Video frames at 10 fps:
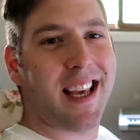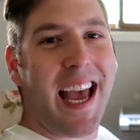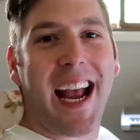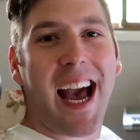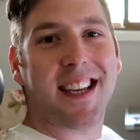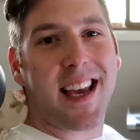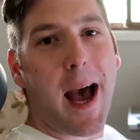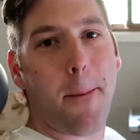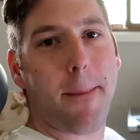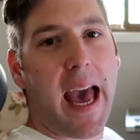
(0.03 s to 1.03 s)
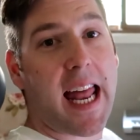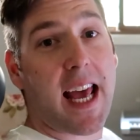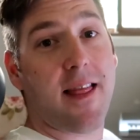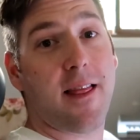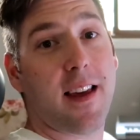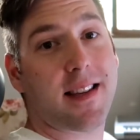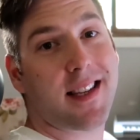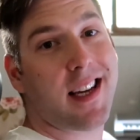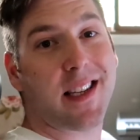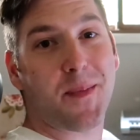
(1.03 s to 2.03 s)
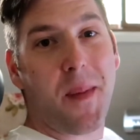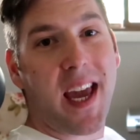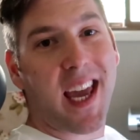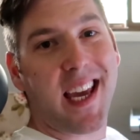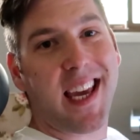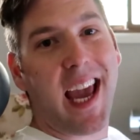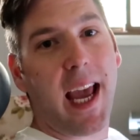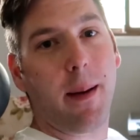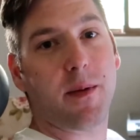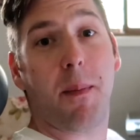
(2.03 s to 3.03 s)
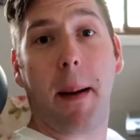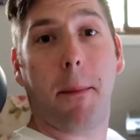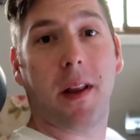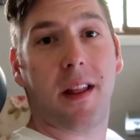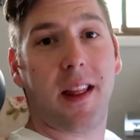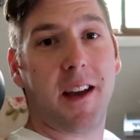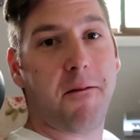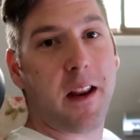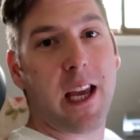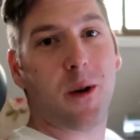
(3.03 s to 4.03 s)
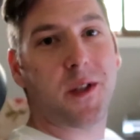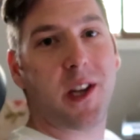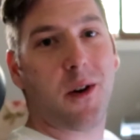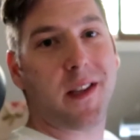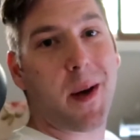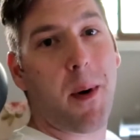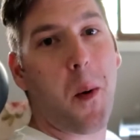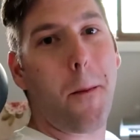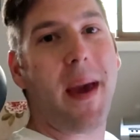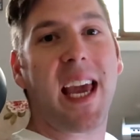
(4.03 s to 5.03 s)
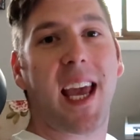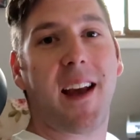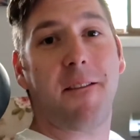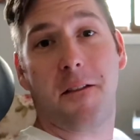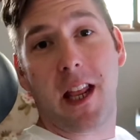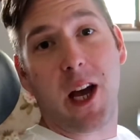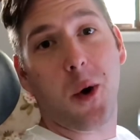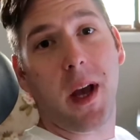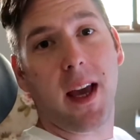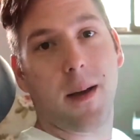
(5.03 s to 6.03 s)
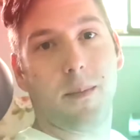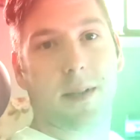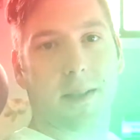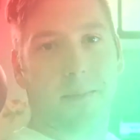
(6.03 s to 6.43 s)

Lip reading: Hey guys, I'm Matt and this is Making Games, my monthly video series about making video games.